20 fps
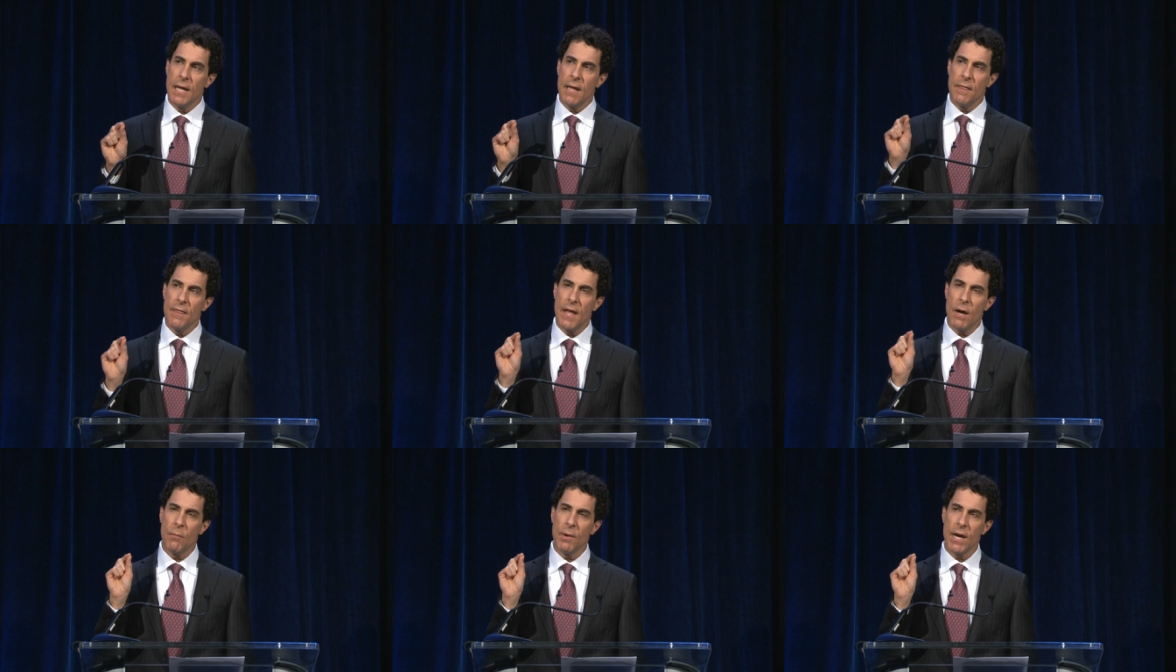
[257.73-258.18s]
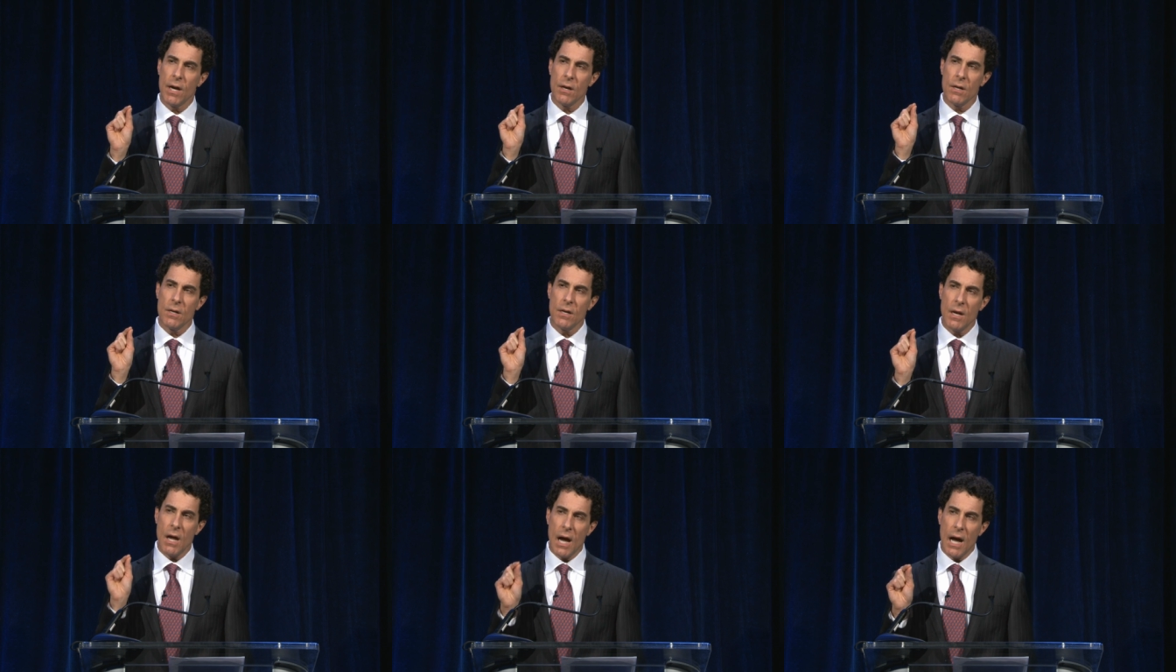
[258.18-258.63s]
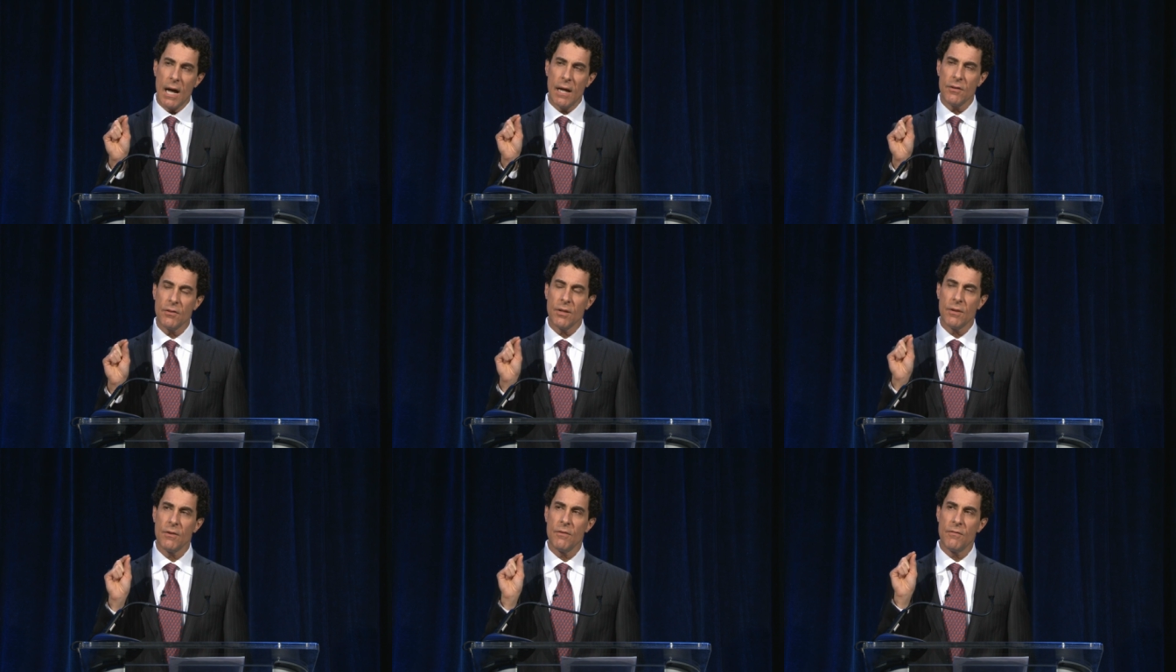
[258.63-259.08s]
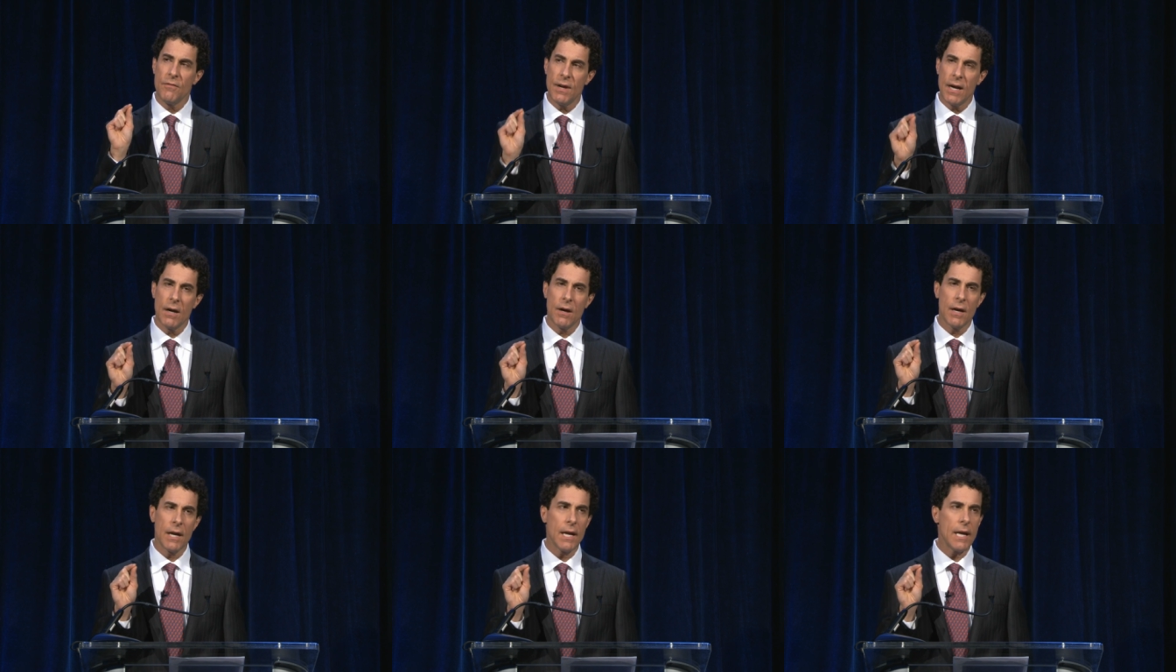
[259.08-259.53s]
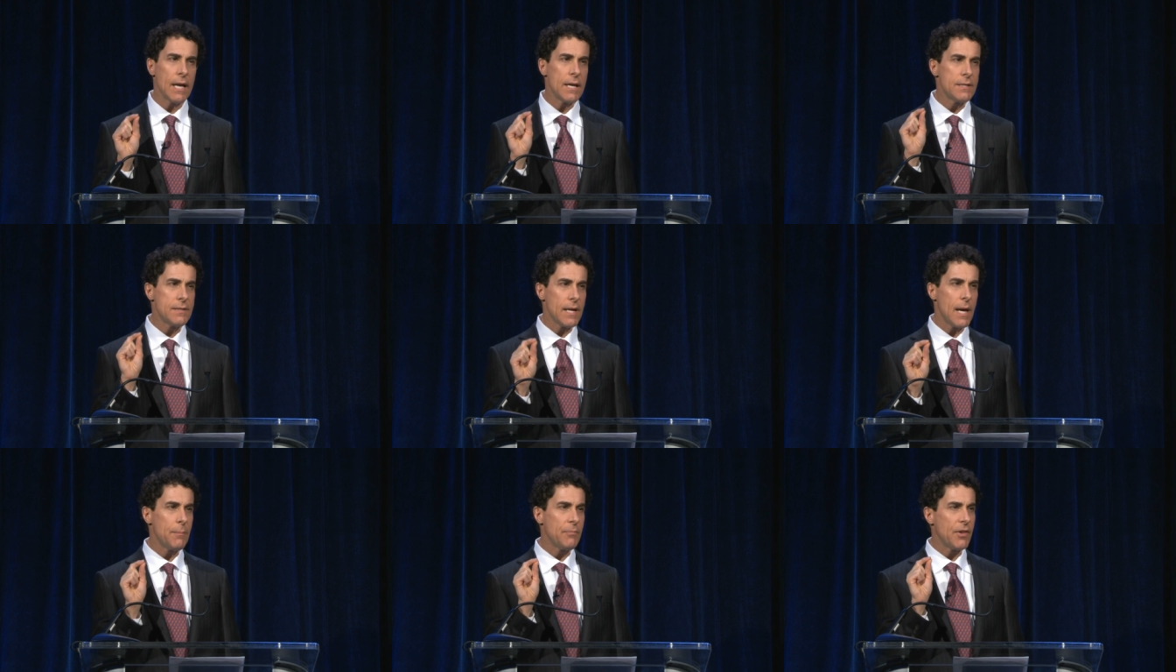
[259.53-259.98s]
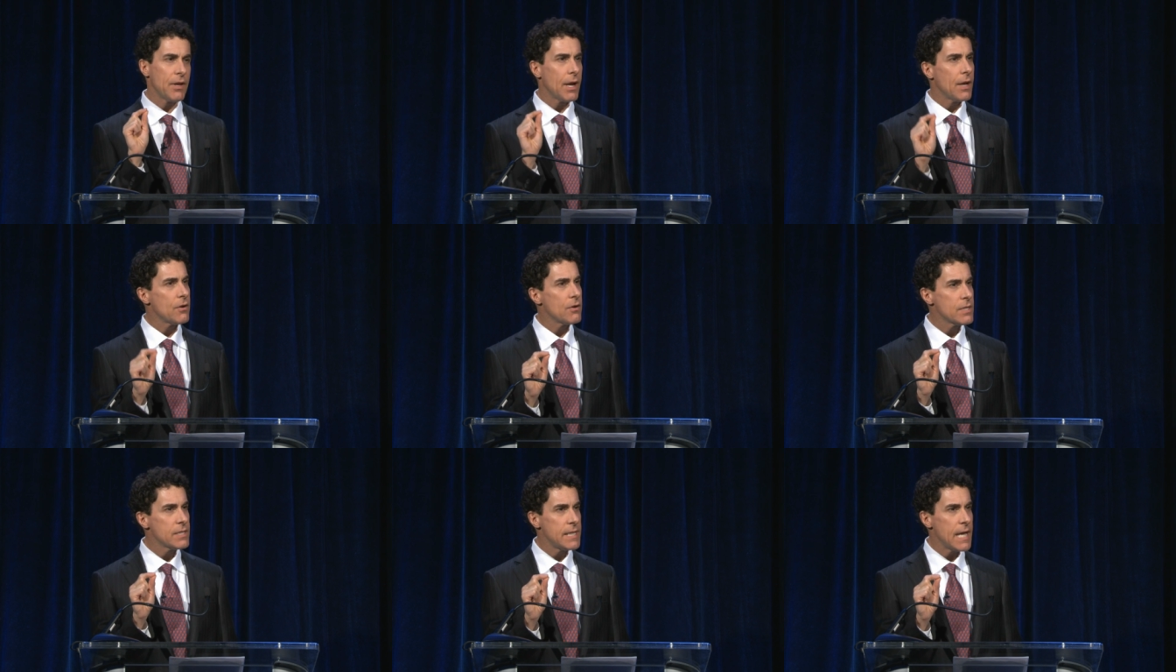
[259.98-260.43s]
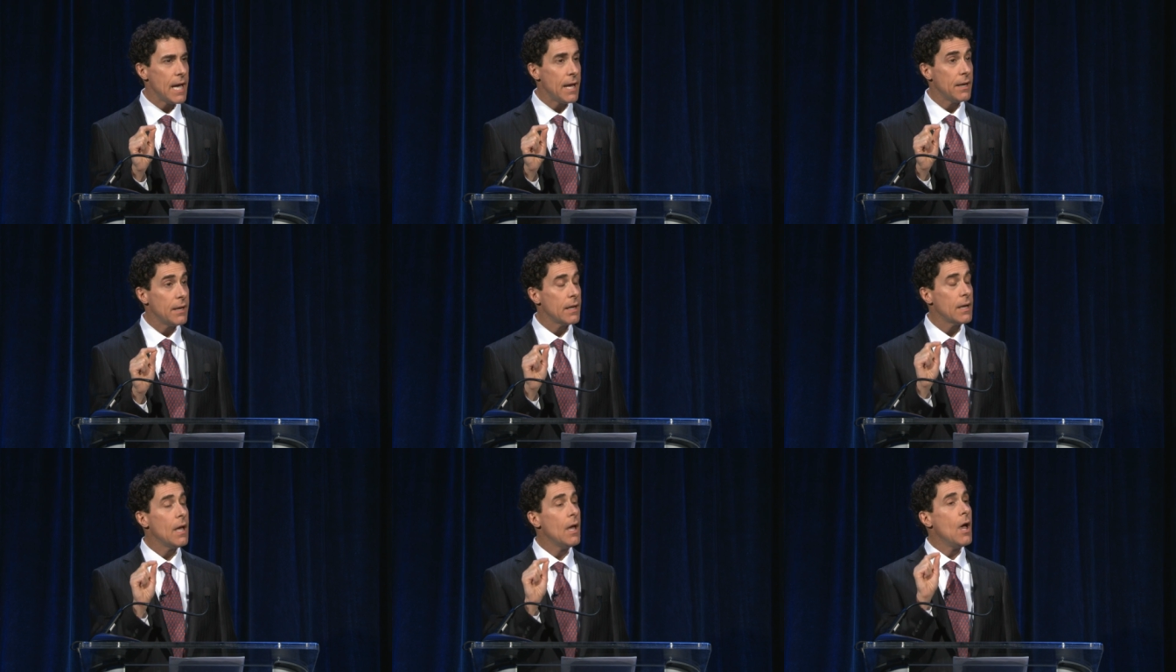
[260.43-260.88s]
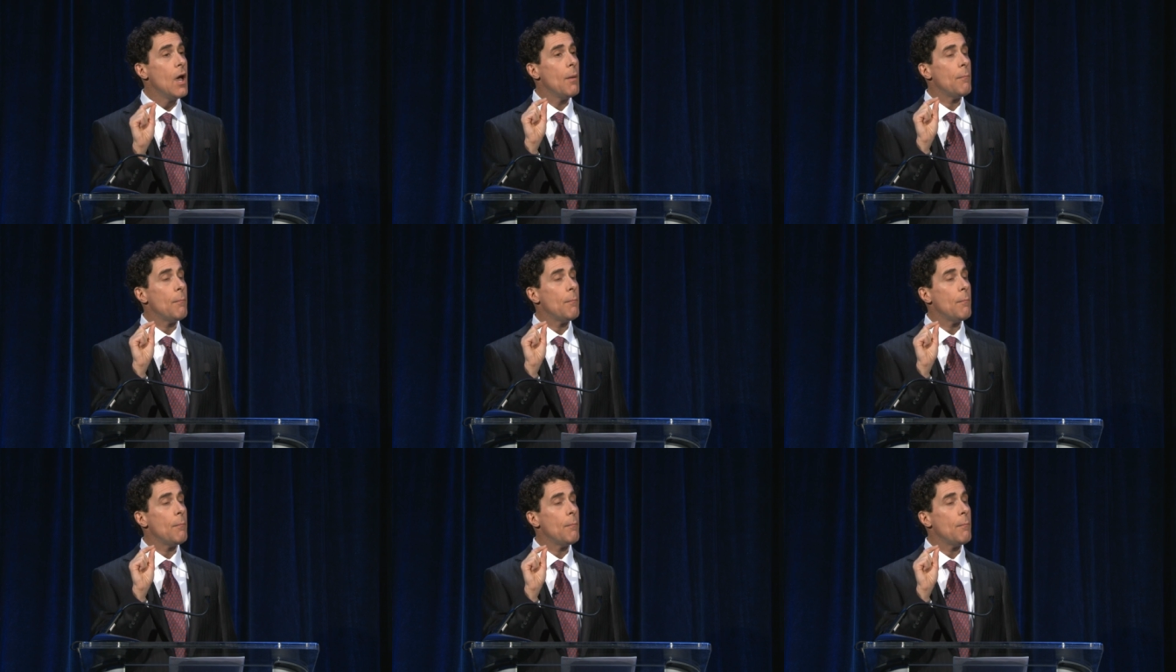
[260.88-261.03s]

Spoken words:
that we are not very adept at understanding,